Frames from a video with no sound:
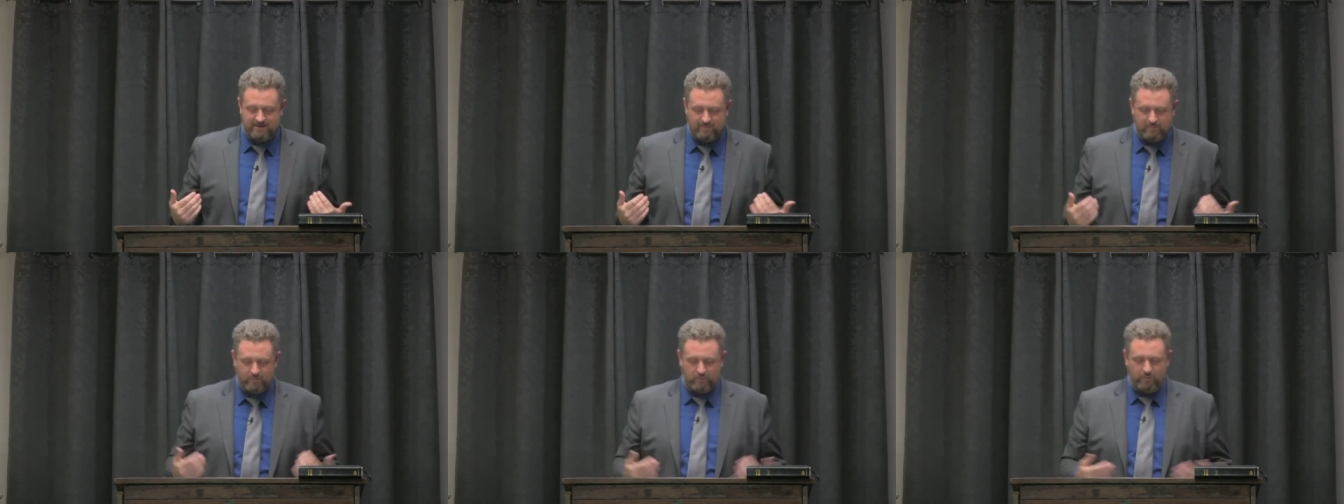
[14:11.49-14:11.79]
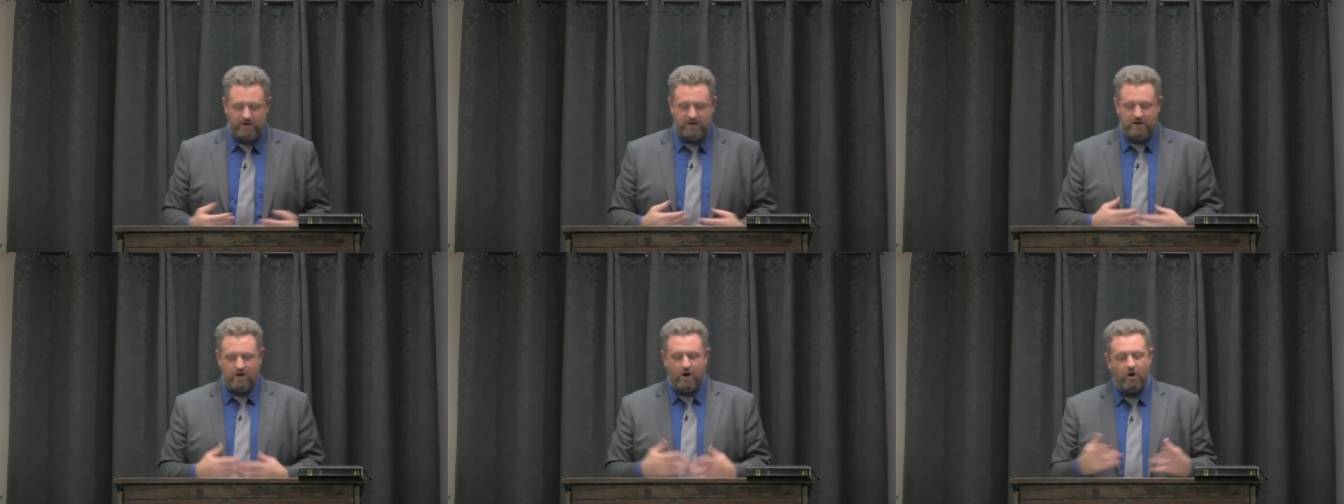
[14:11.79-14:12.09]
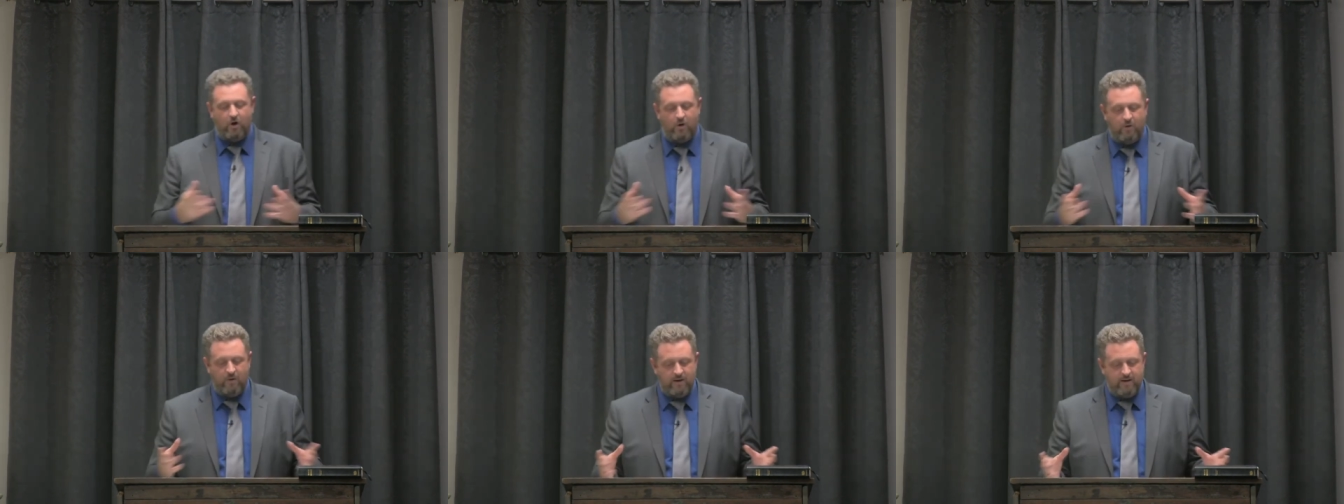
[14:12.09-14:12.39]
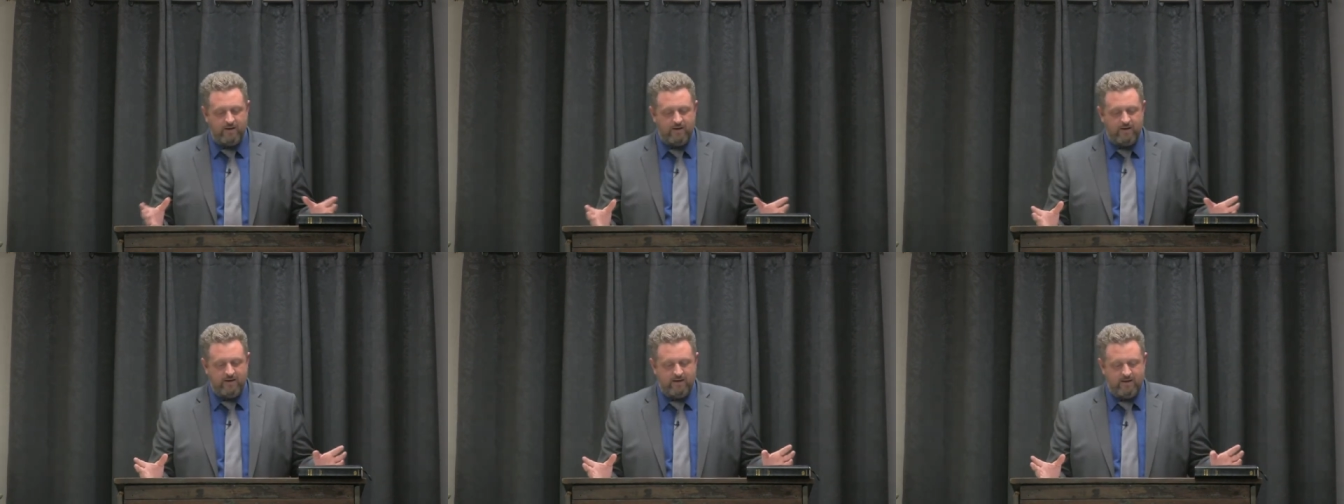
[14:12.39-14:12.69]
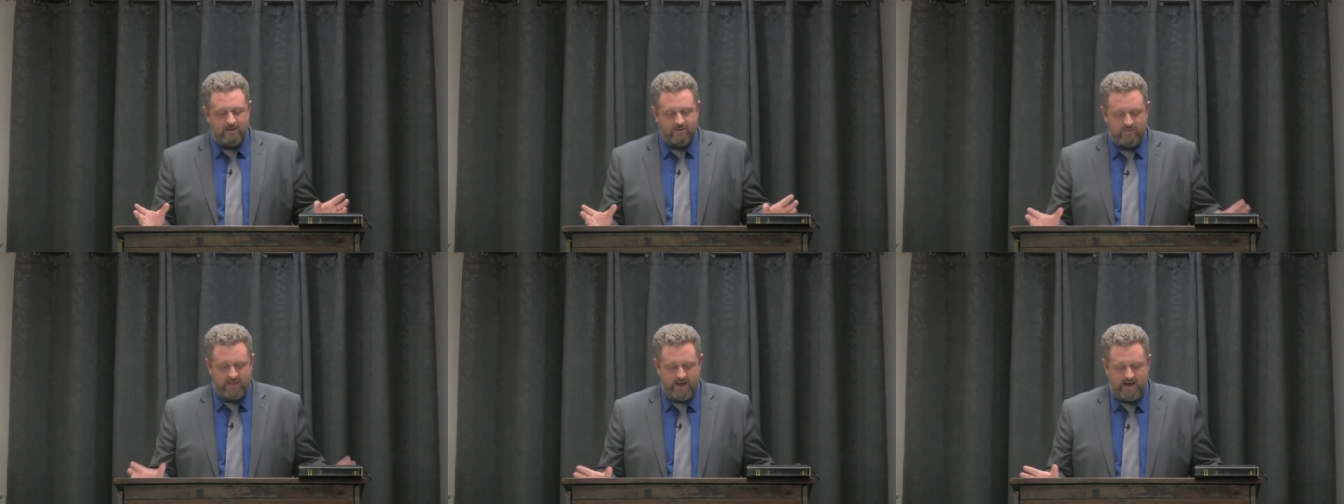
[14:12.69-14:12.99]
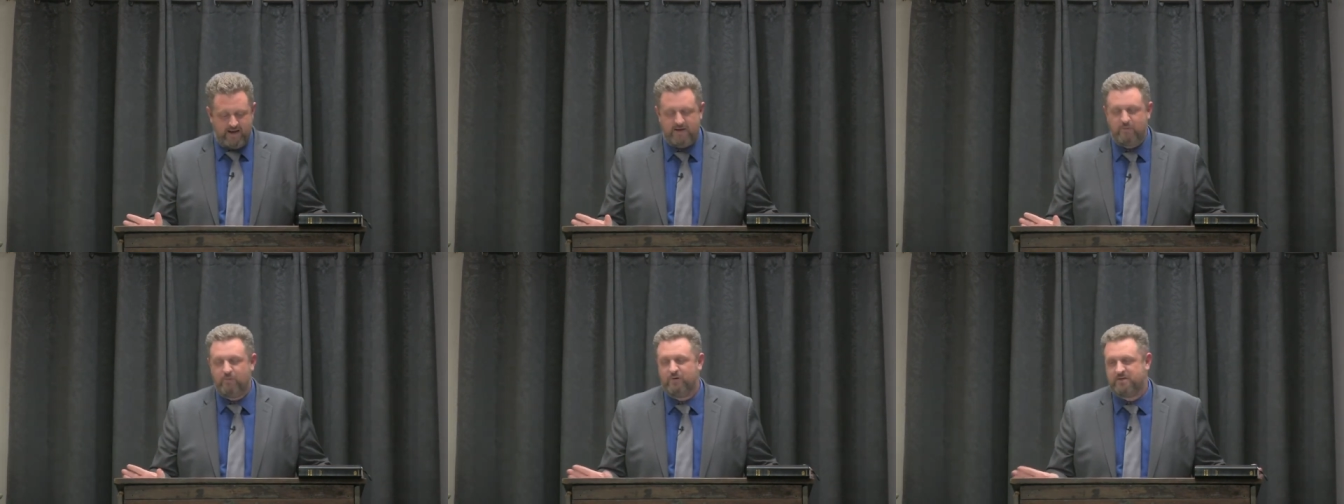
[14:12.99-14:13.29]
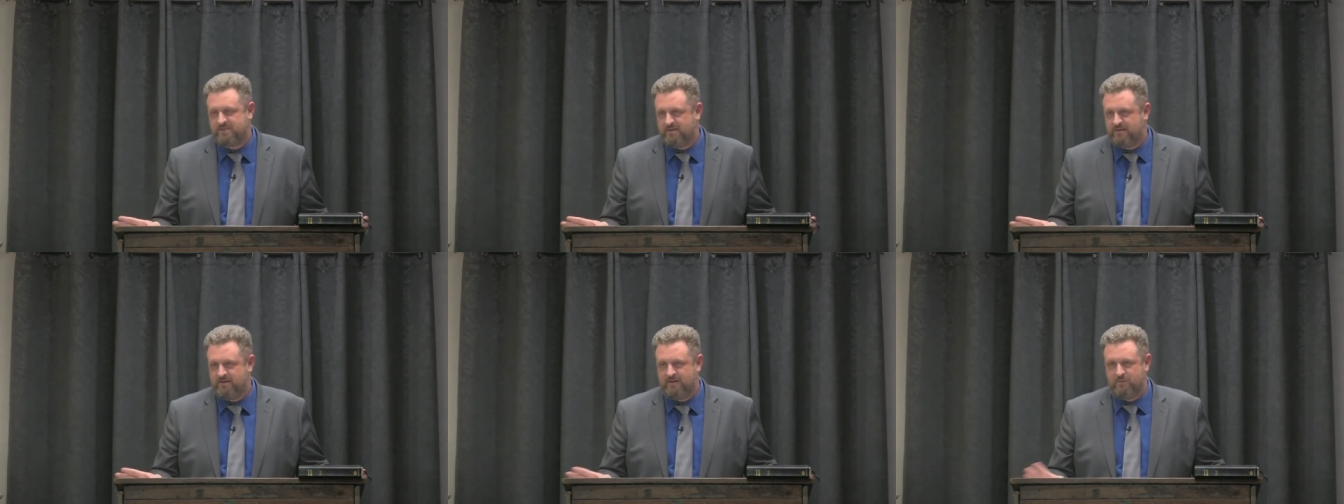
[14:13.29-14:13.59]
But we know that he
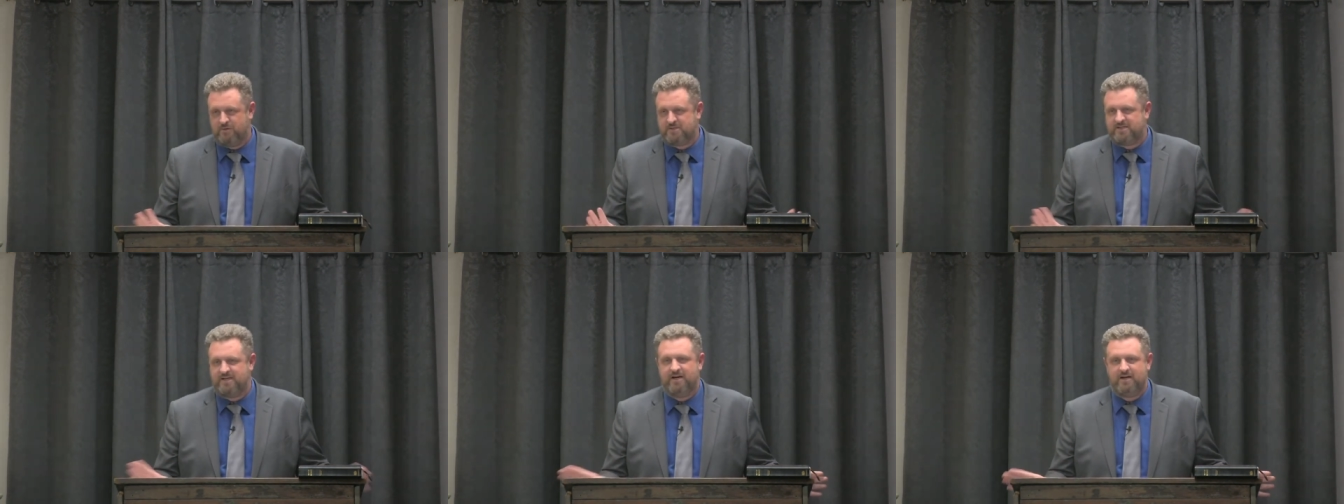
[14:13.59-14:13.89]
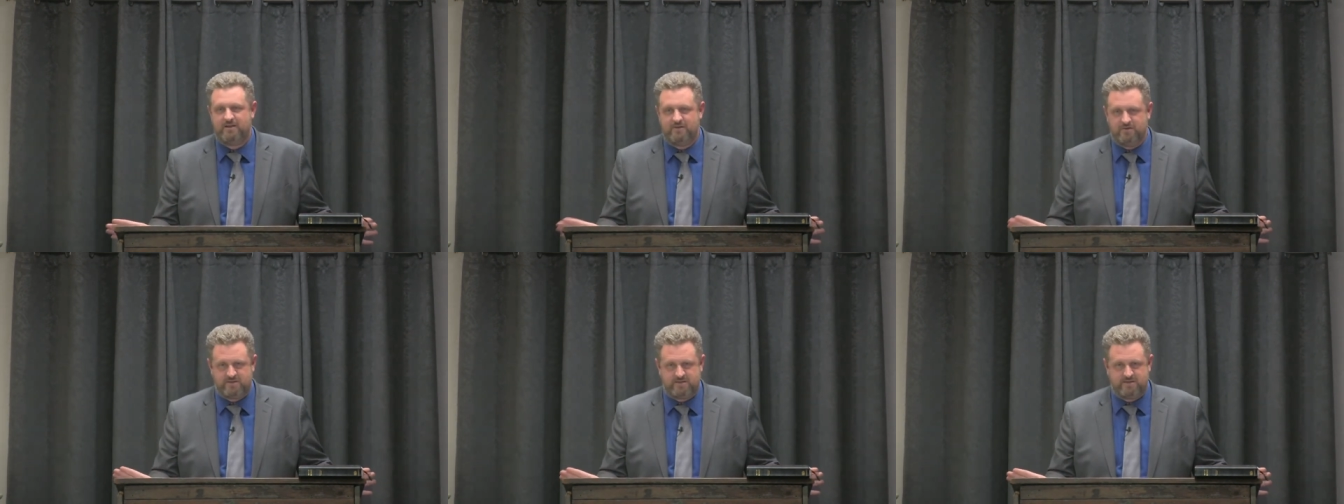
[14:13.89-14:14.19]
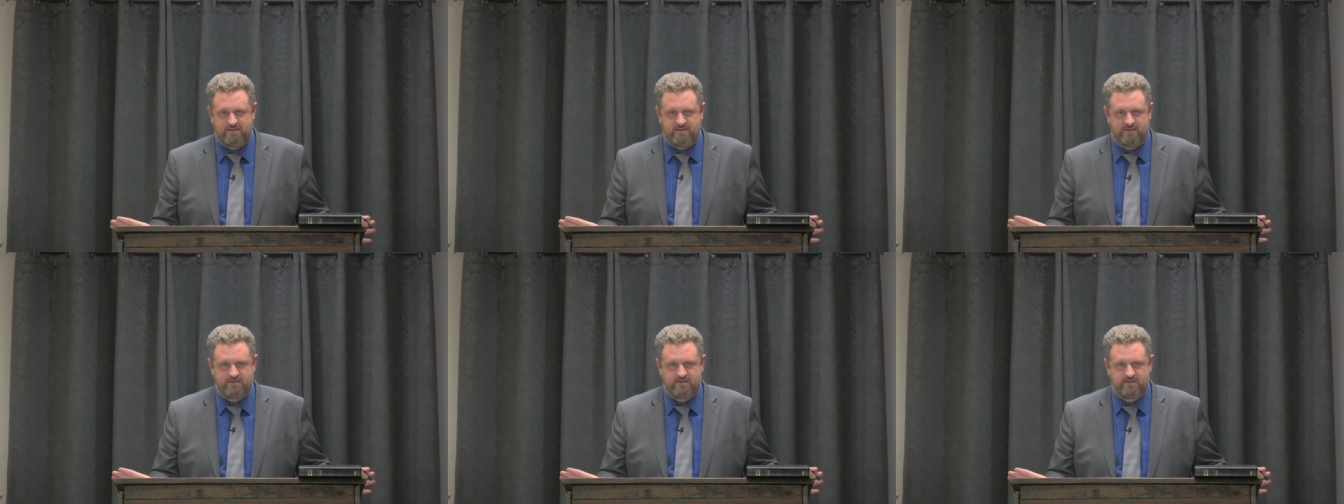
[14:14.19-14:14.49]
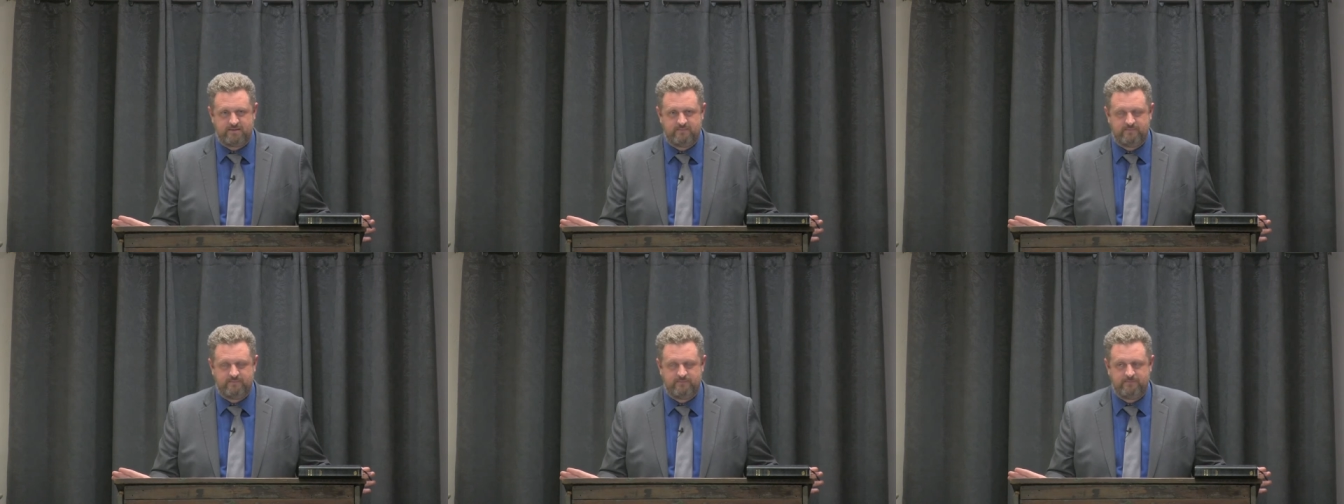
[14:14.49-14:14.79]
wasn't, it wasn't any of those things.